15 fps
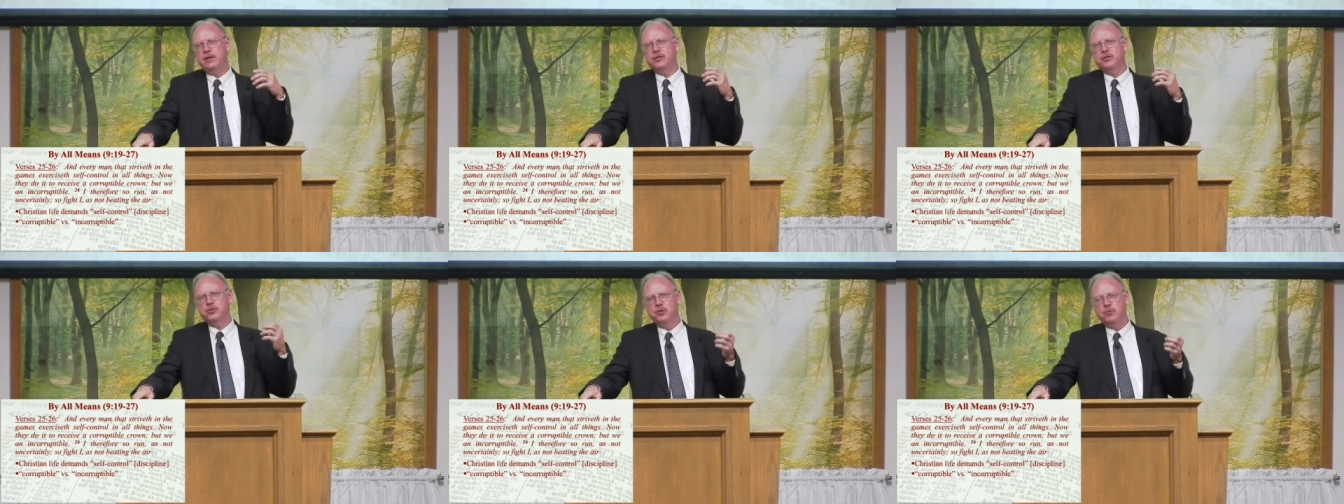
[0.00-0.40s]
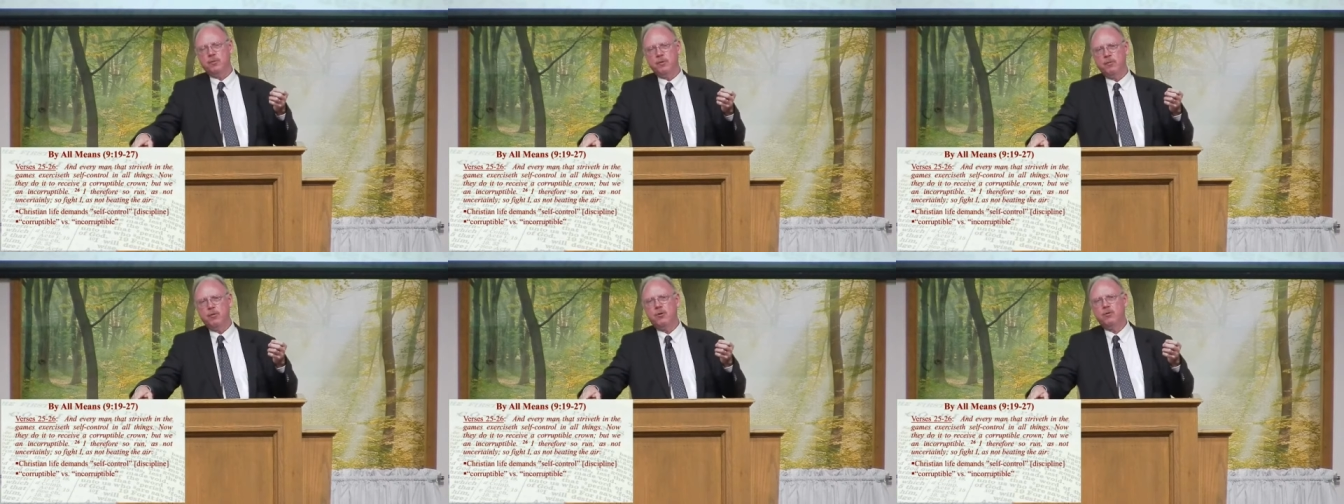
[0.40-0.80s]
a
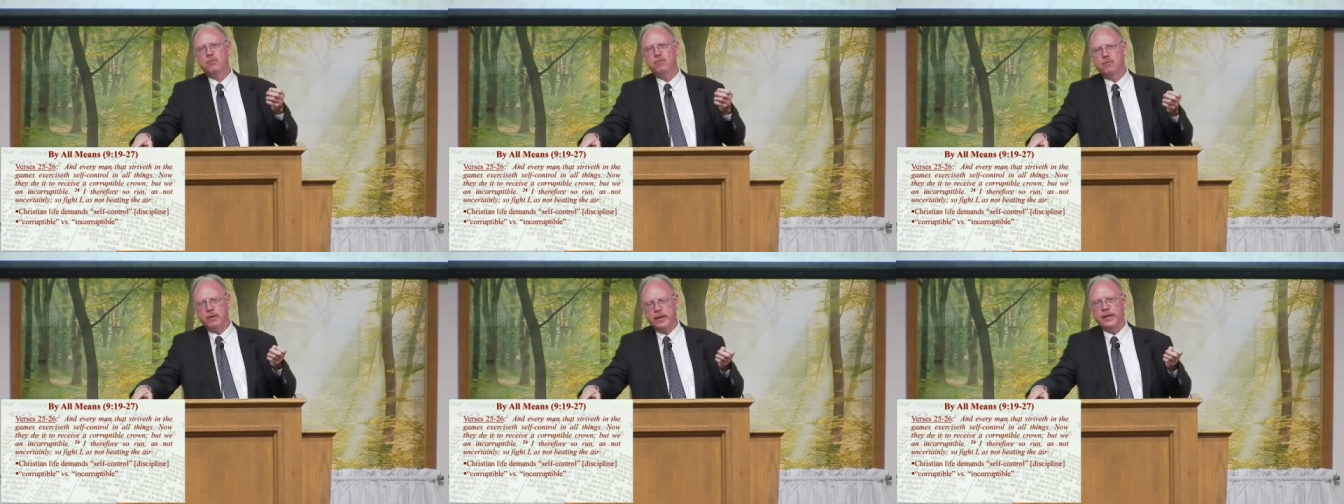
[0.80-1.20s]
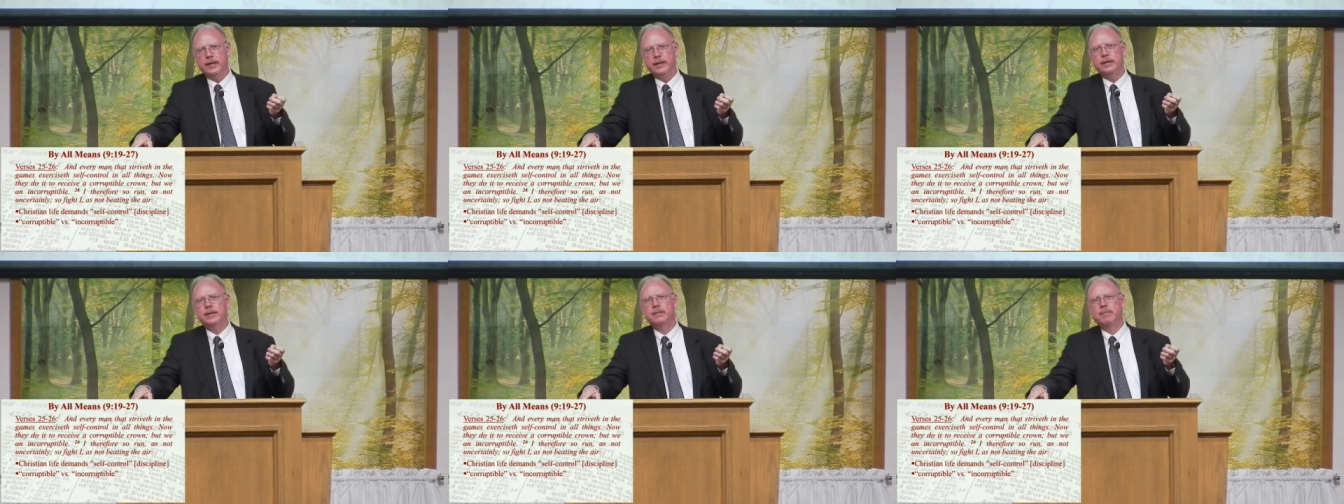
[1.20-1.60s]
Super Bowl
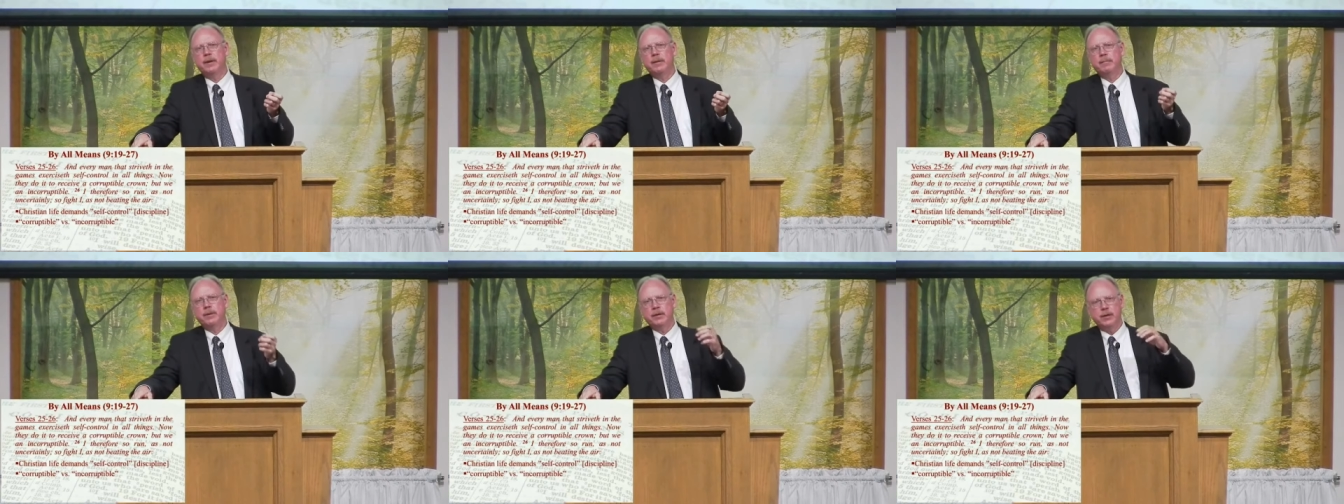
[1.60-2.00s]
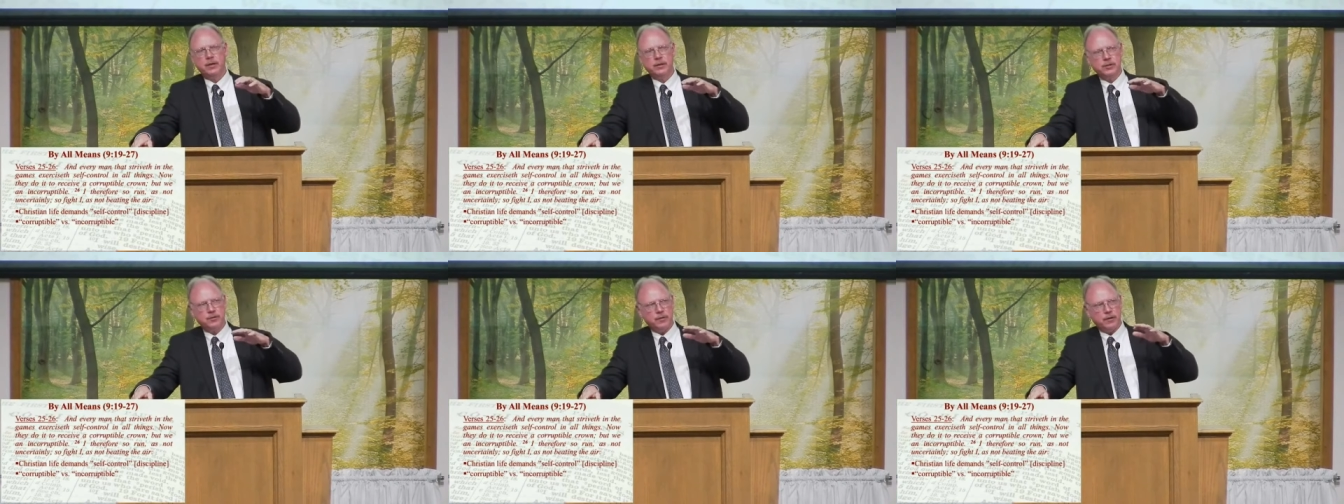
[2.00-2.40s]
ring, but
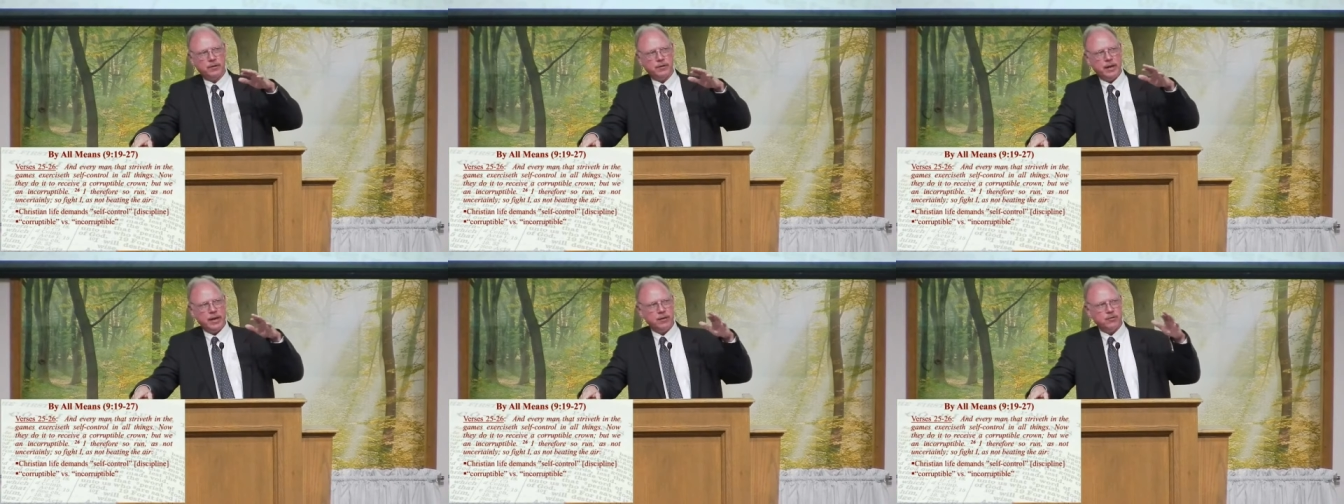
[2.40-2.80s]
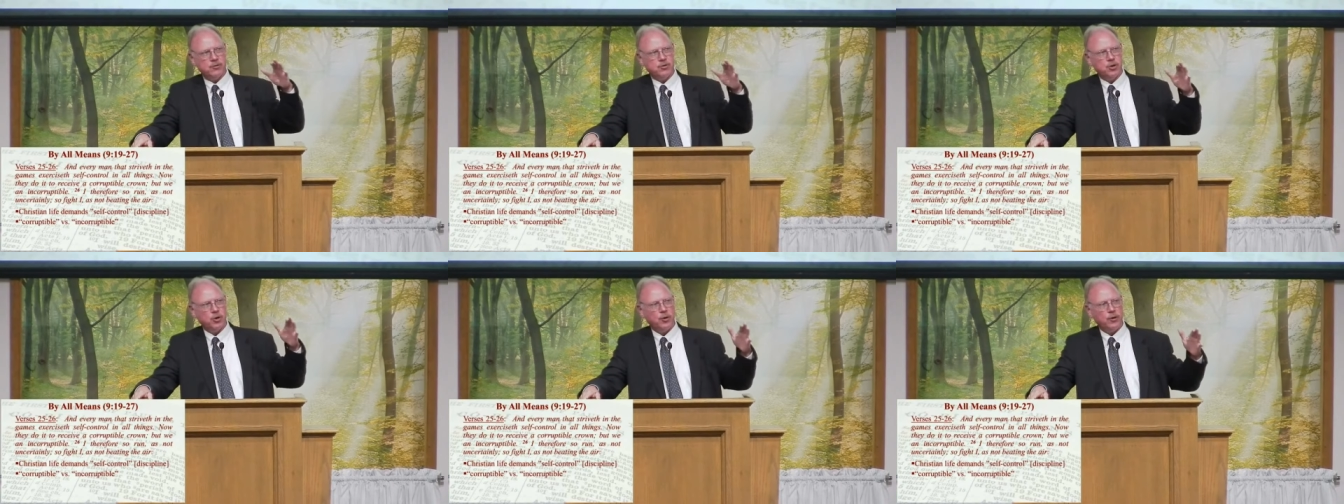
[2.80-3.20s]
because of a
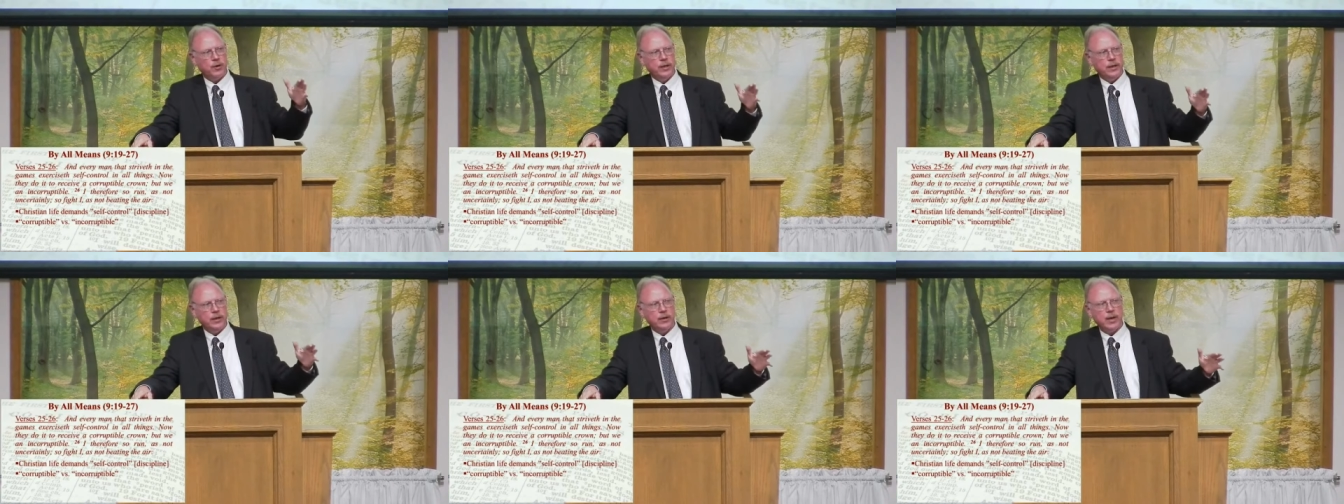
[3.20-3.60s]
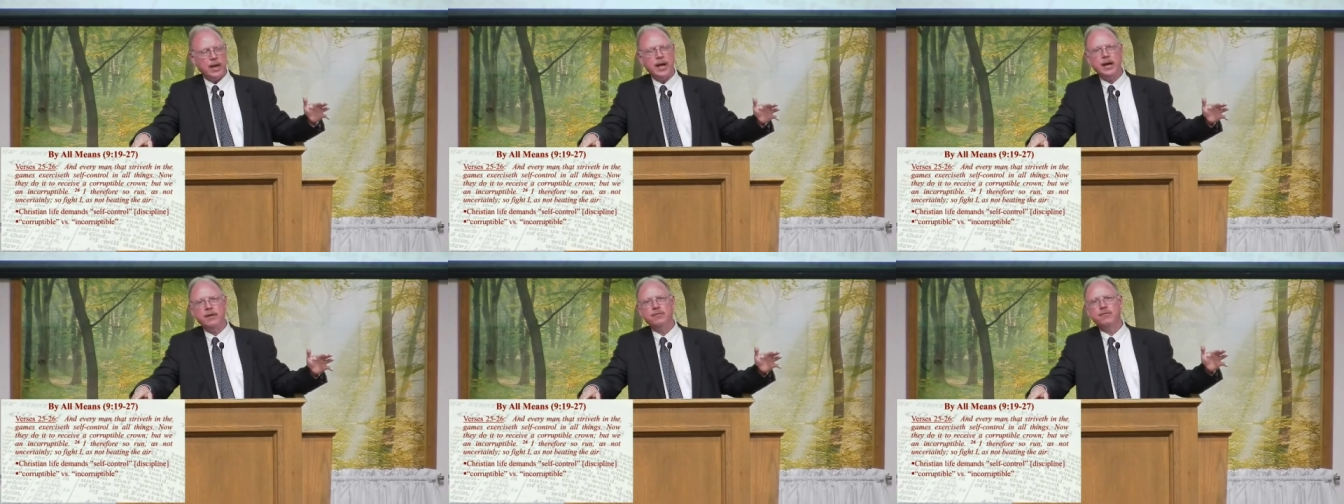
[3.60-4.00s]
downturn in their
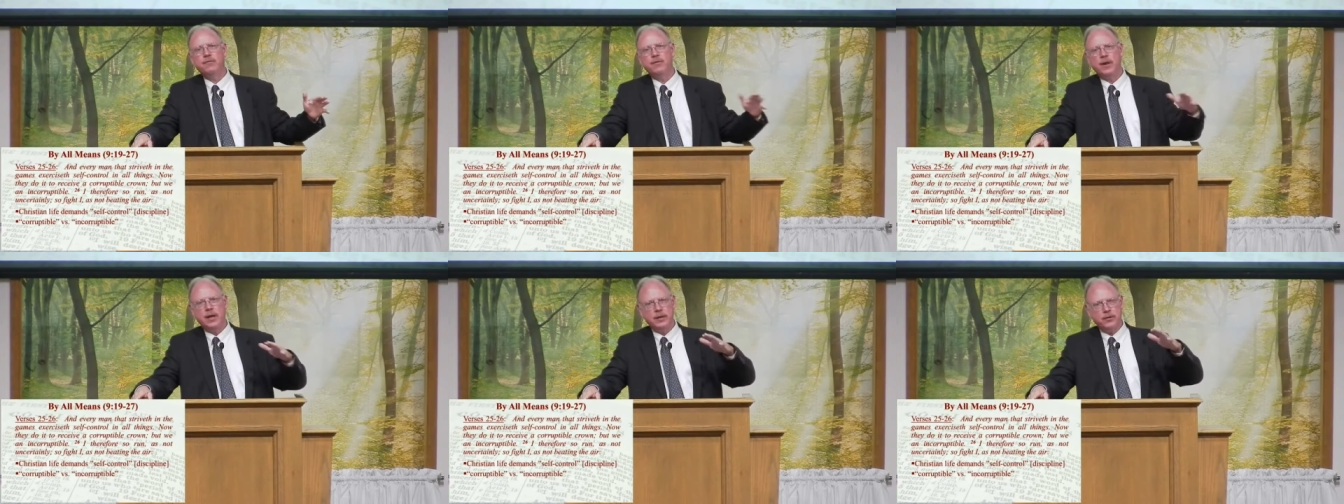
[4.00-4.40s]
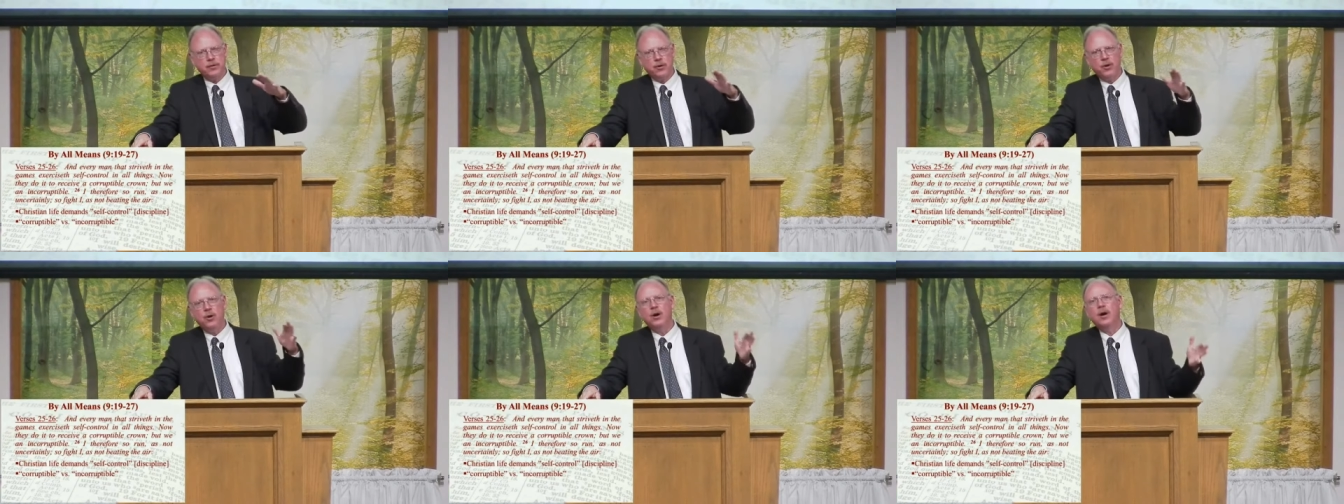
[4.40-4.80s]
life
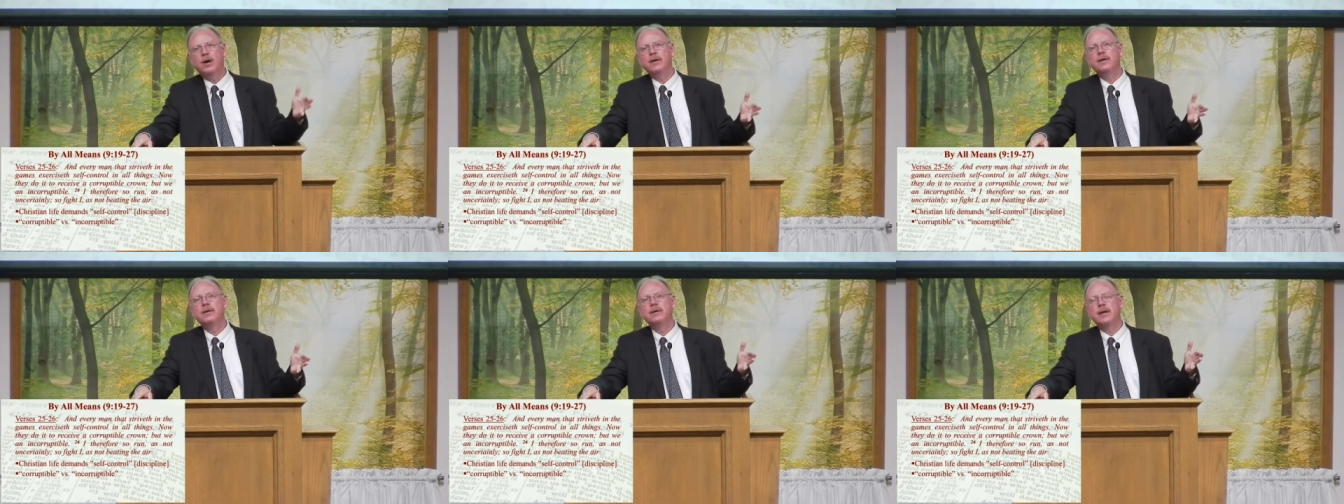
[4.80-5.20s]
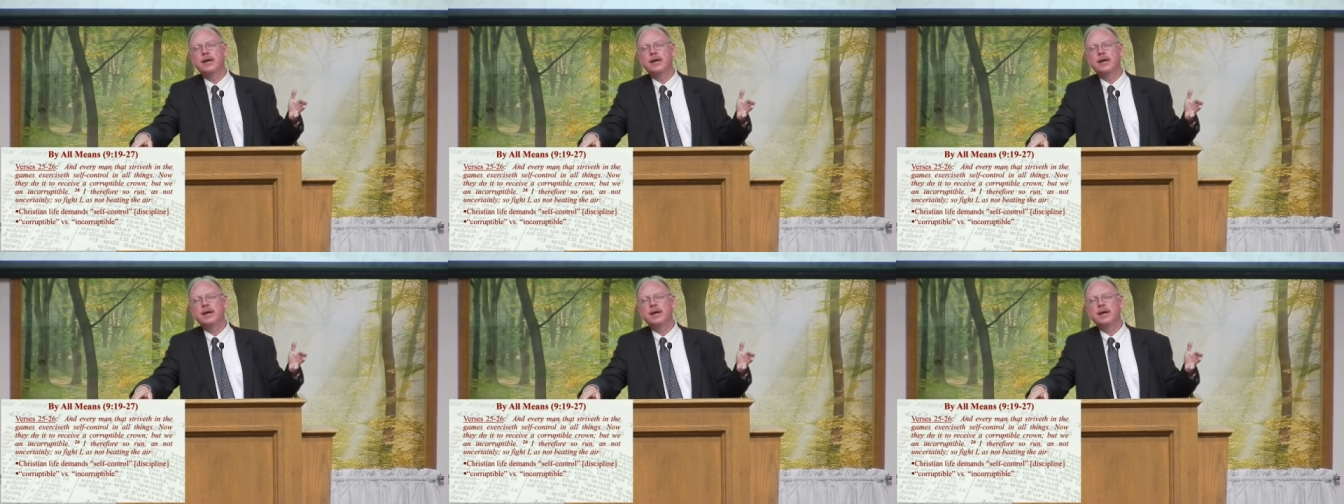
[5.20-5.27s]
later on,